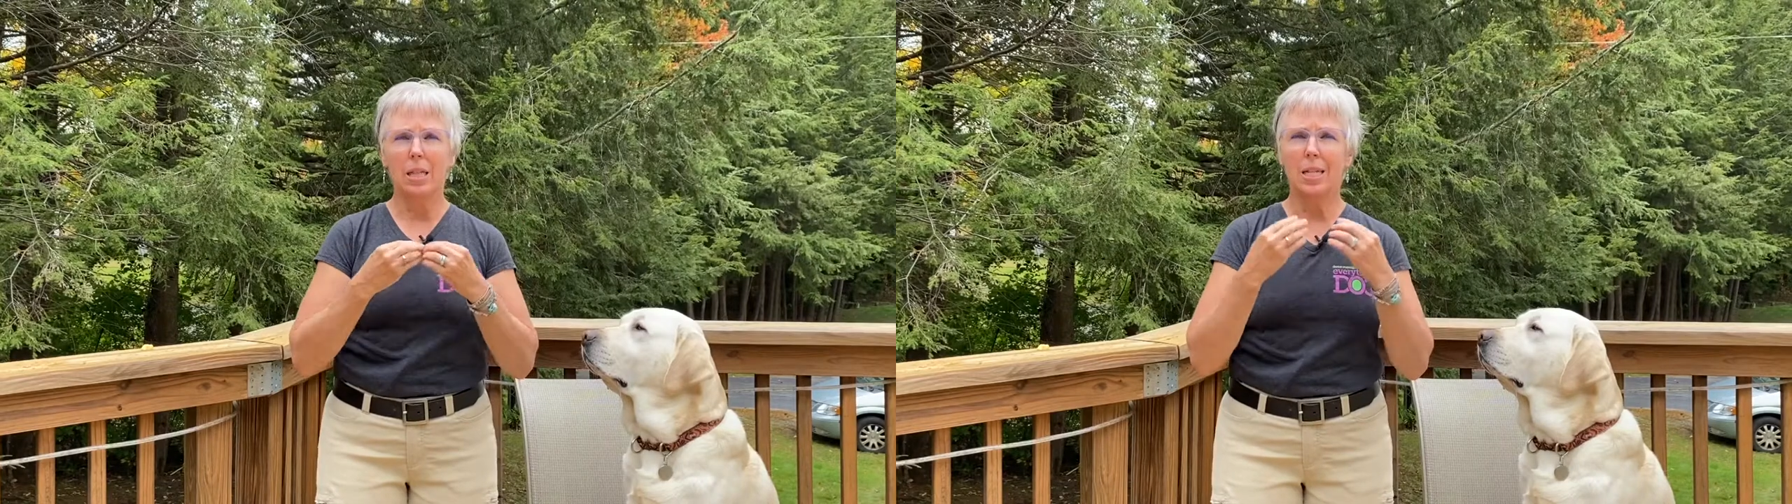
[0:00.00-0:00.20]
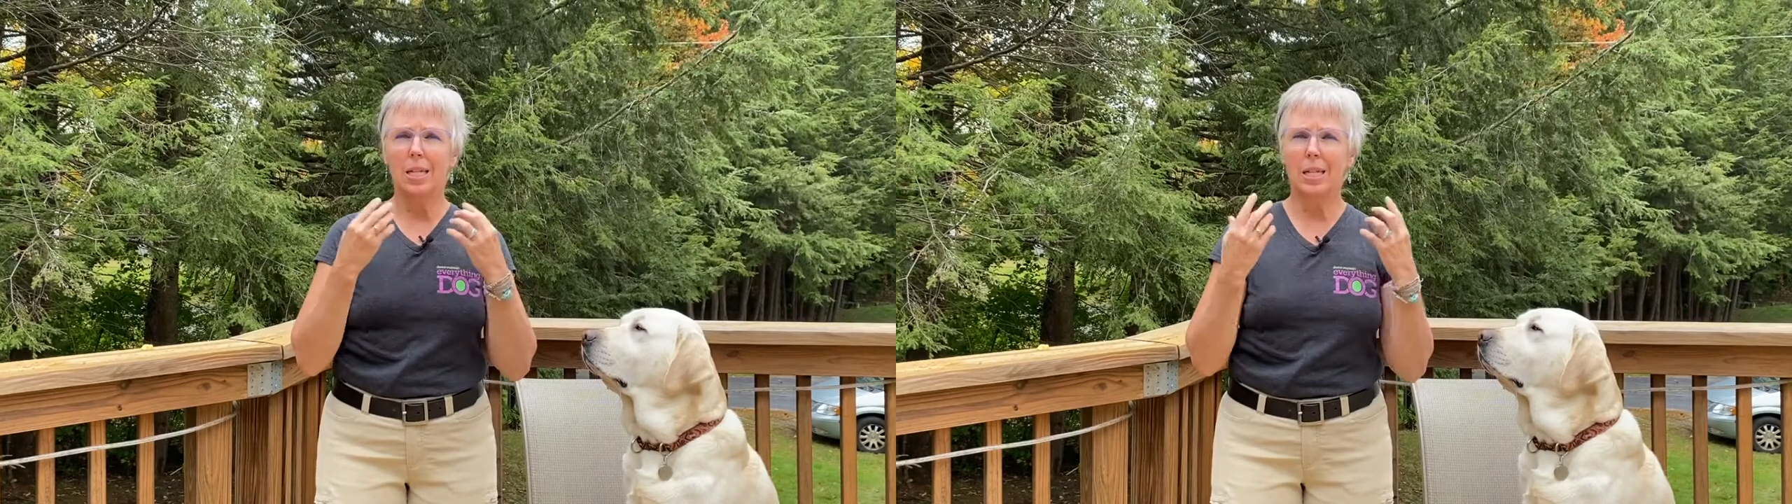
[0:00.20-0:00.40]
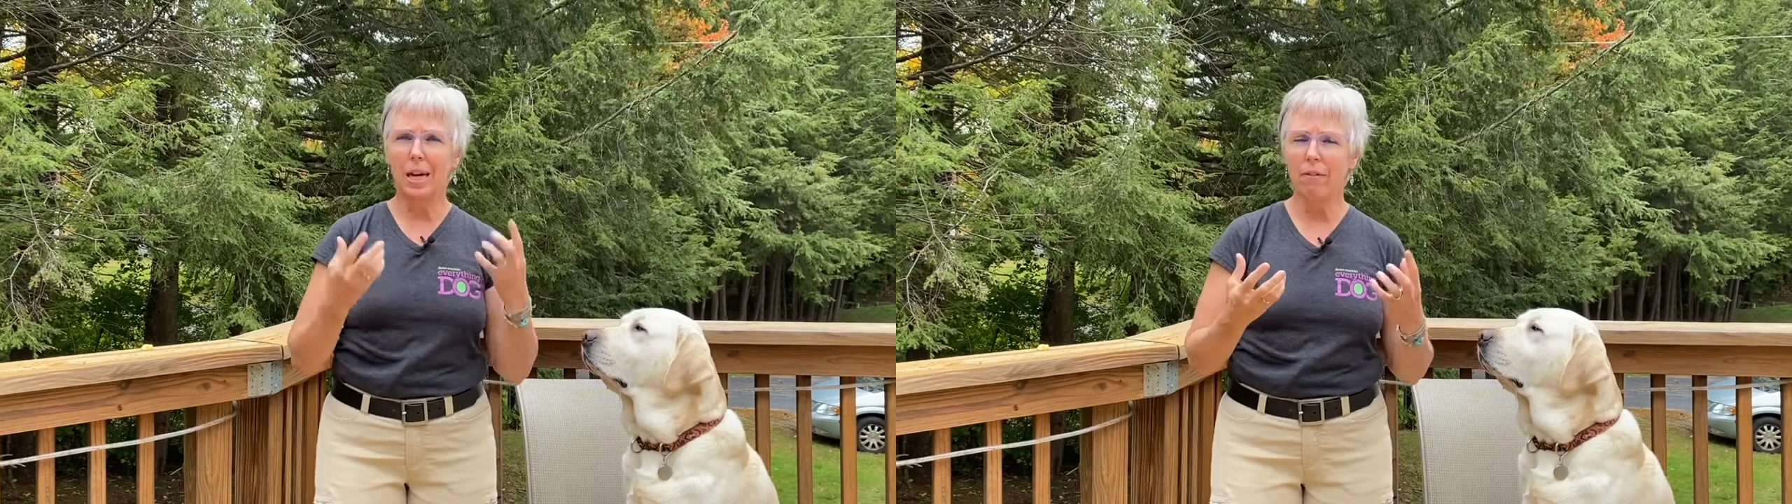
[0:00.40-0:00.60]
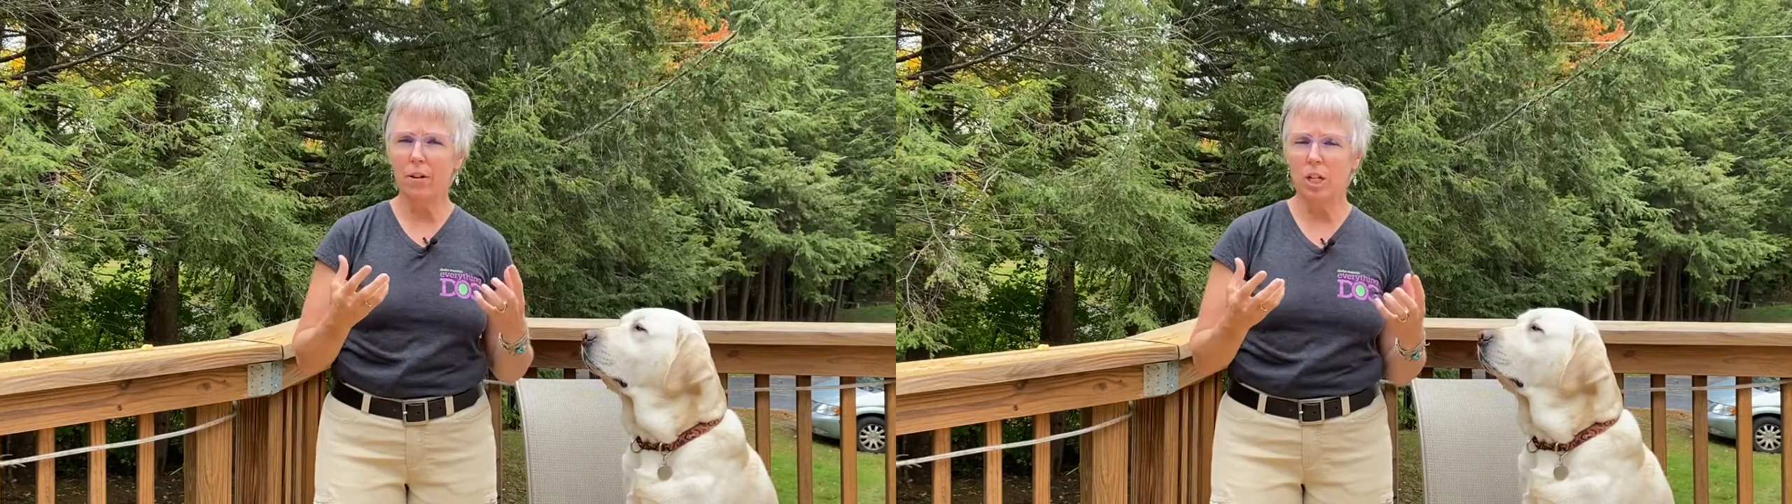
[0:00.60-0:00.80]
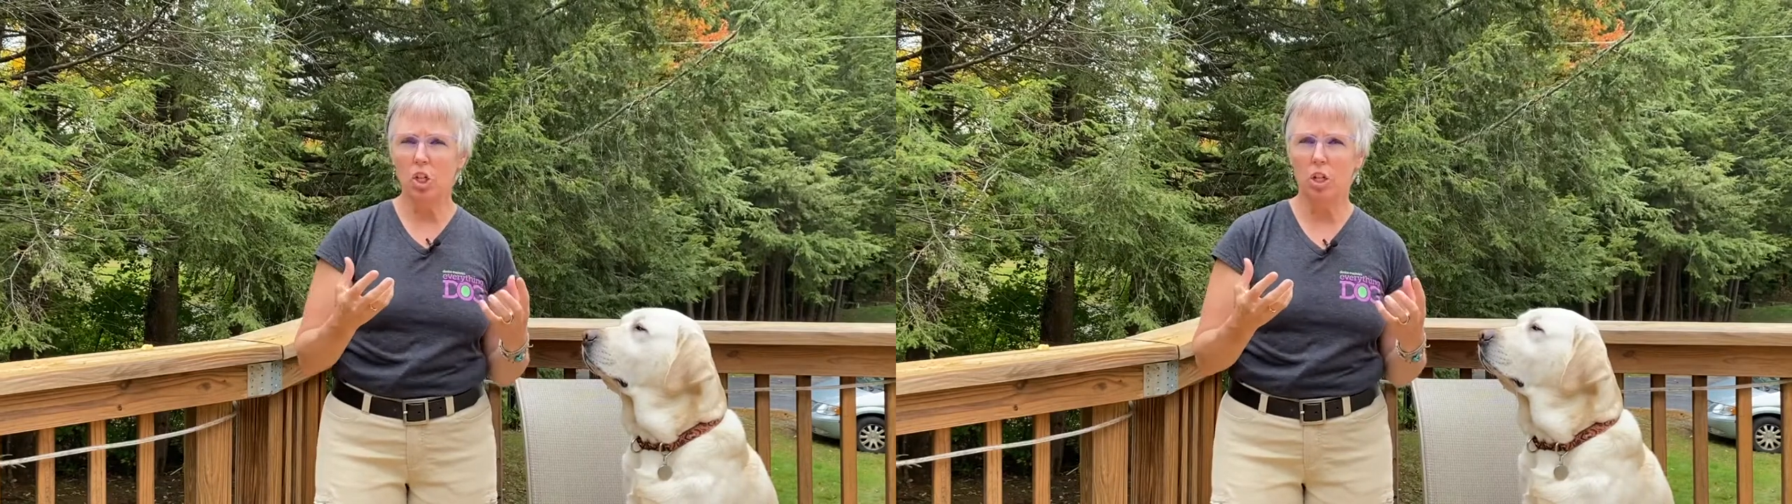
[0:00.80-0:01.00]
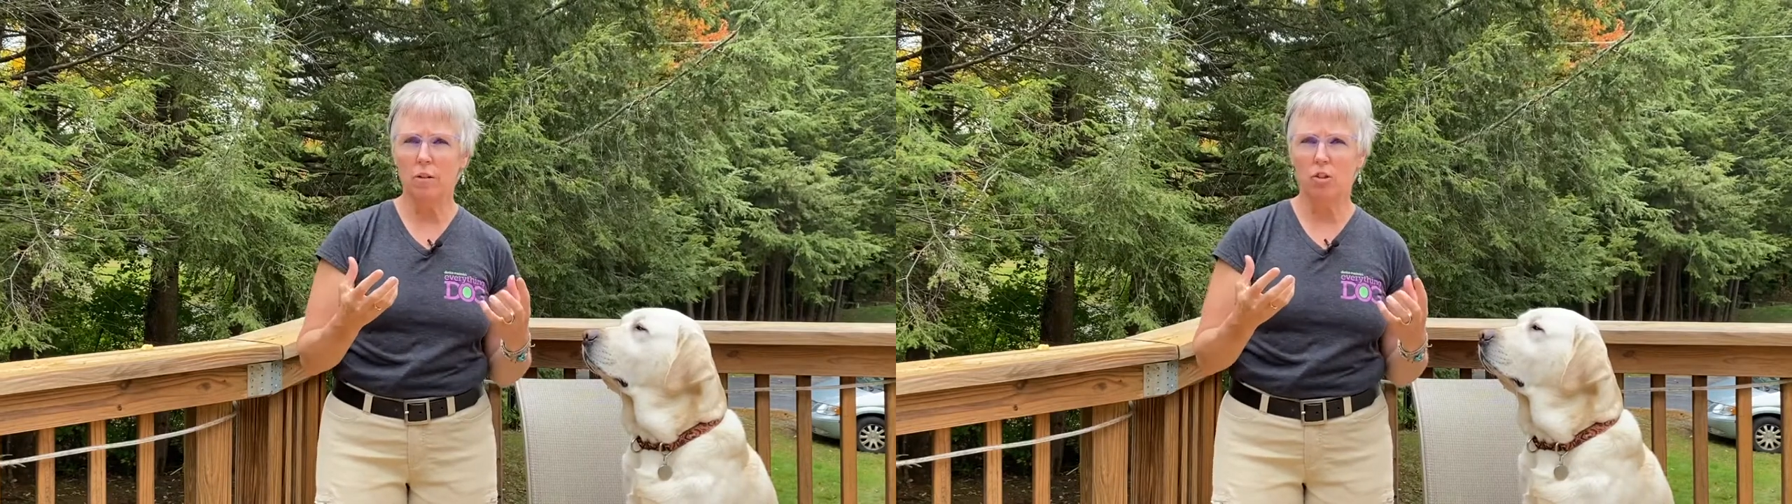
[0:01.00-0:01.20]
the definition of